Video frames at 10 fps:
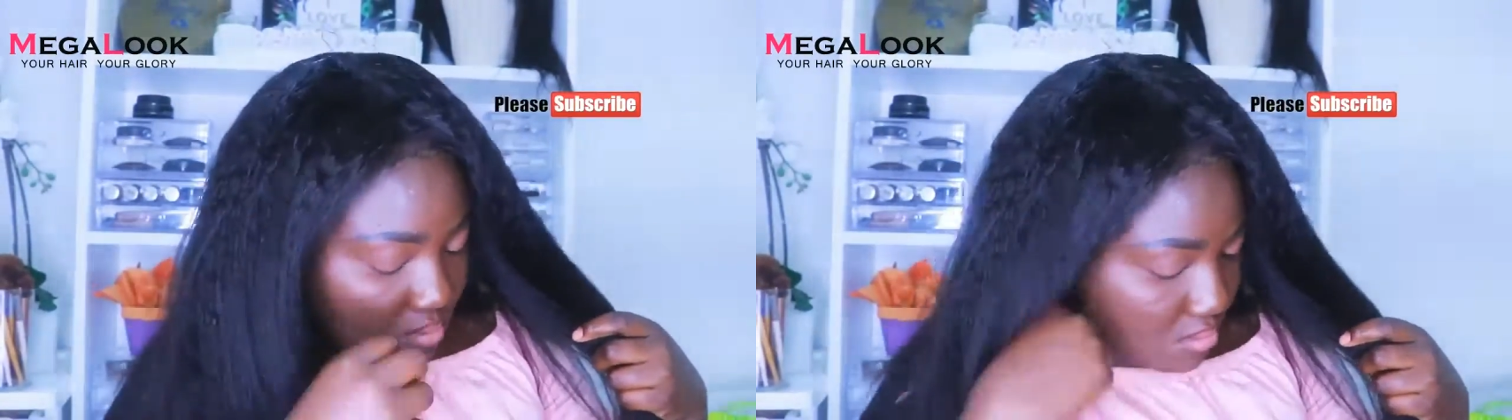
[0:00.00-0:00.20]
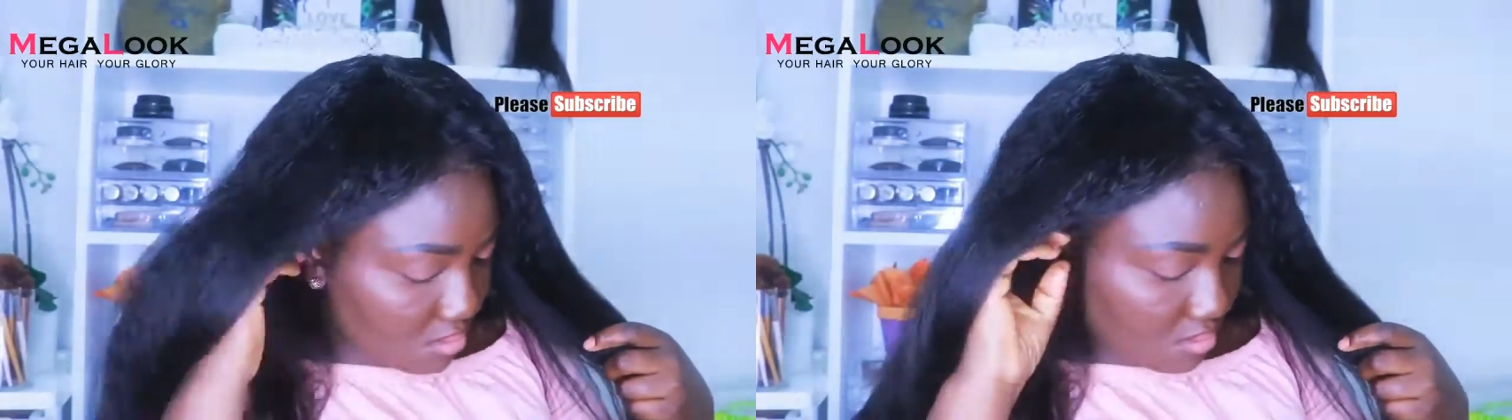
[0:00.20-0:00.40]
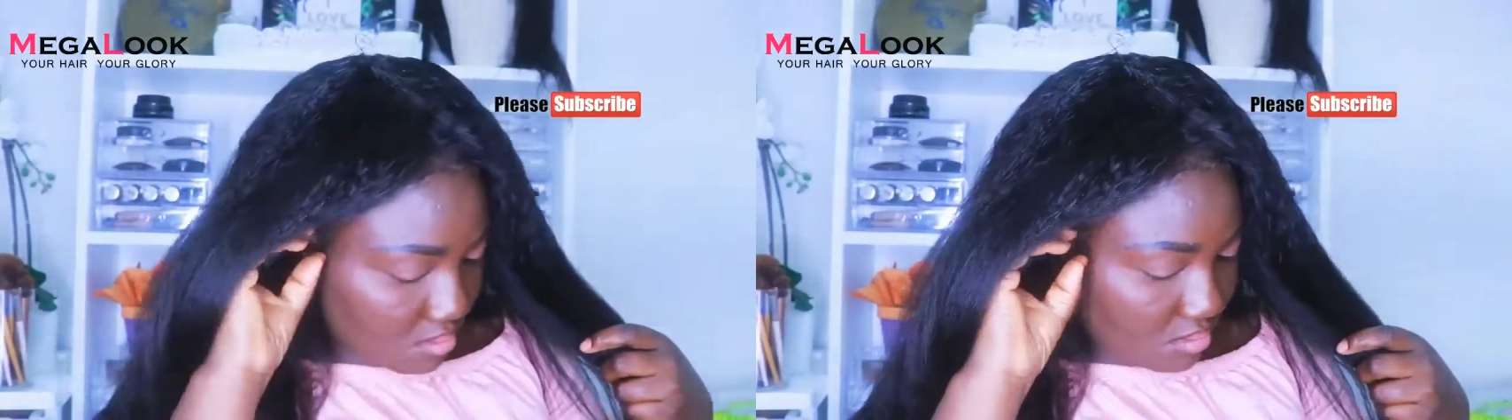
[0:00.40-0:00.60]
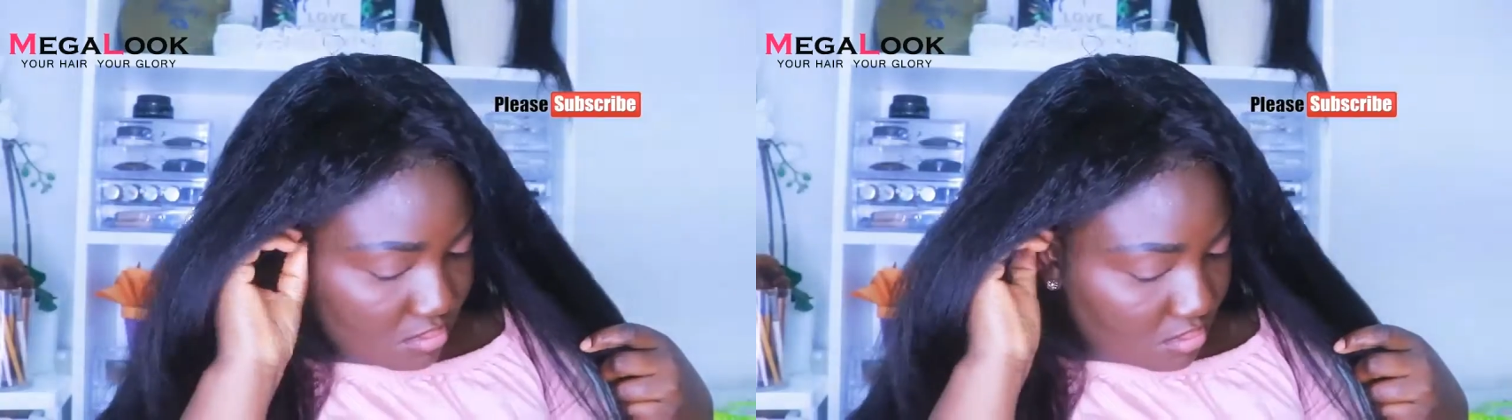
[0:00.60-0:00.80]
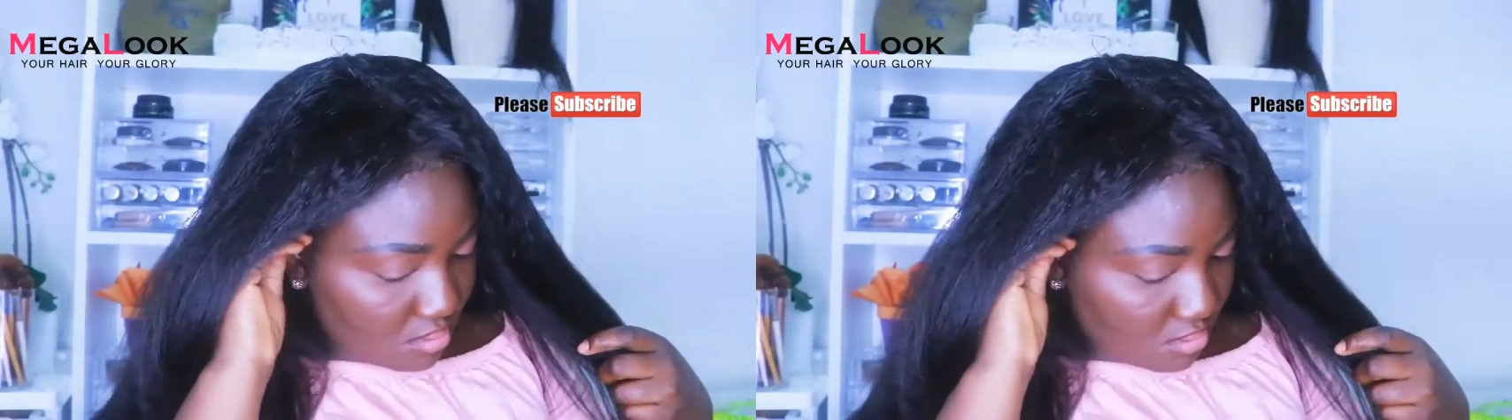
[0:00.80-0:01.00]
take it out
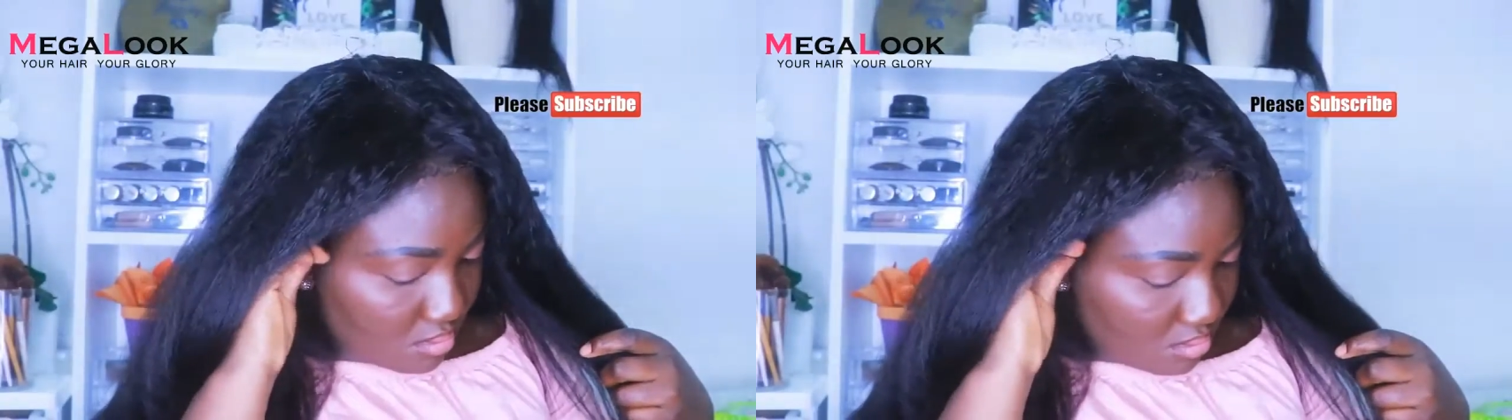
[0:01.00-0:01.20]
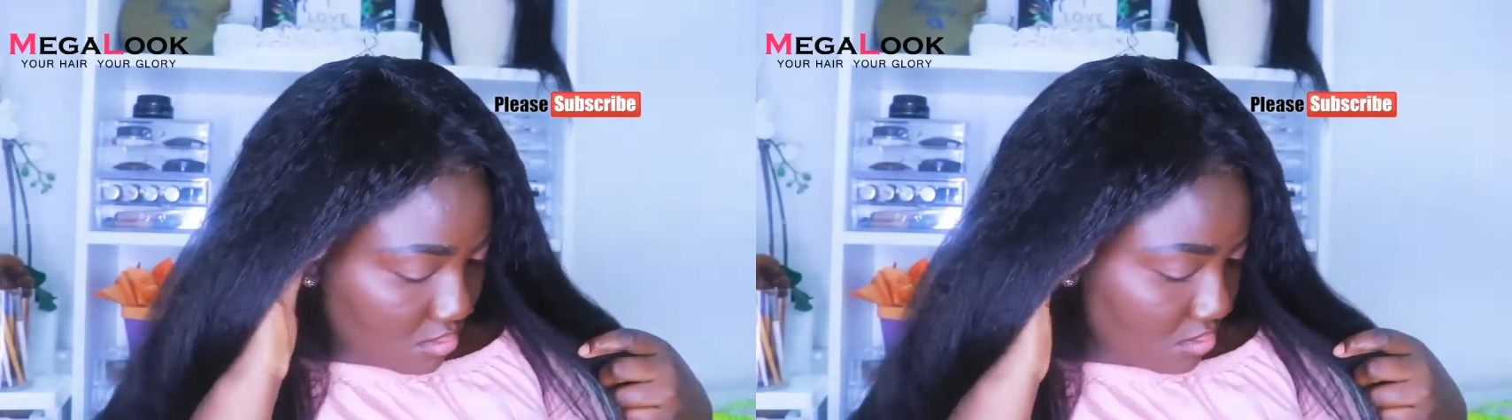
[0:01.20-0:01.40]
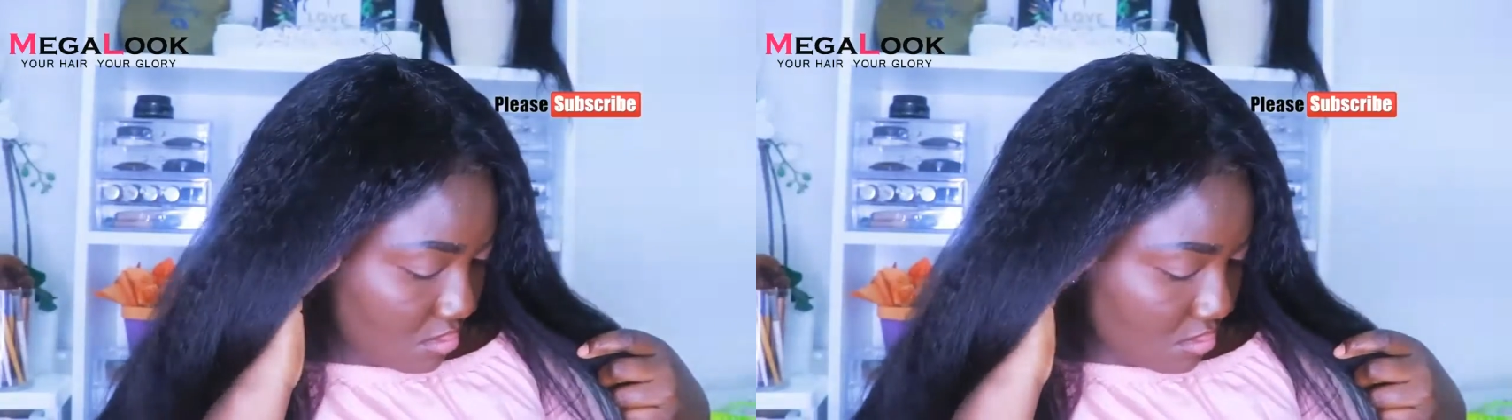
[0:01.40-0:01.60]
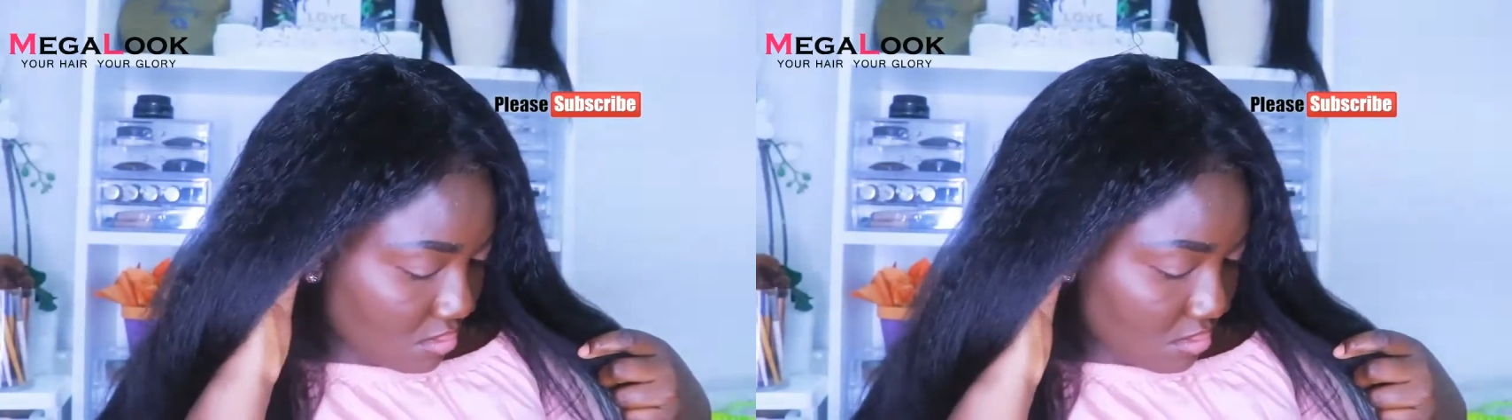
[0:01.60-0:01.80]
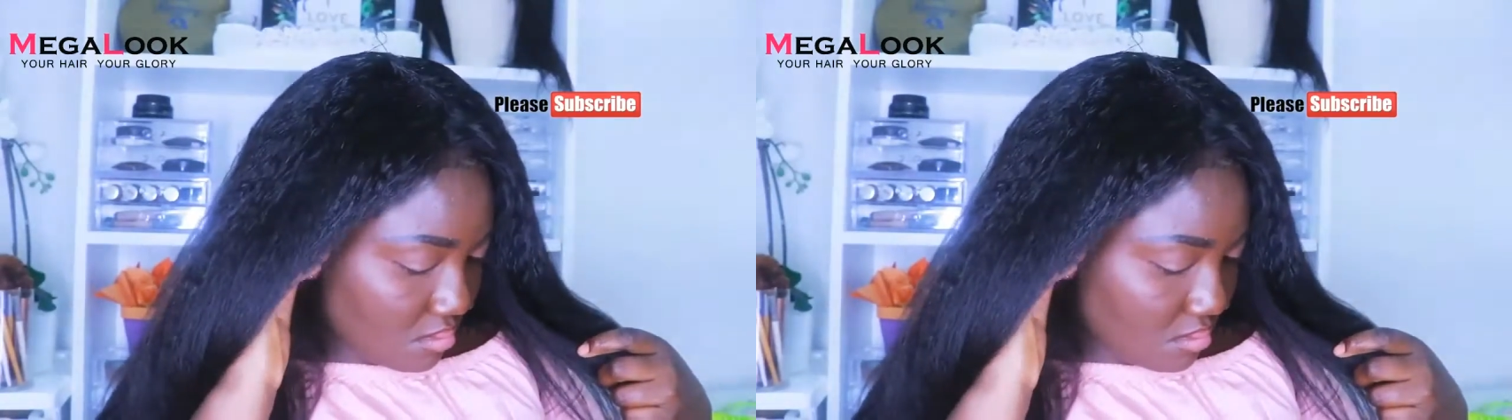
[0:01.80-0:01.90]
of the box and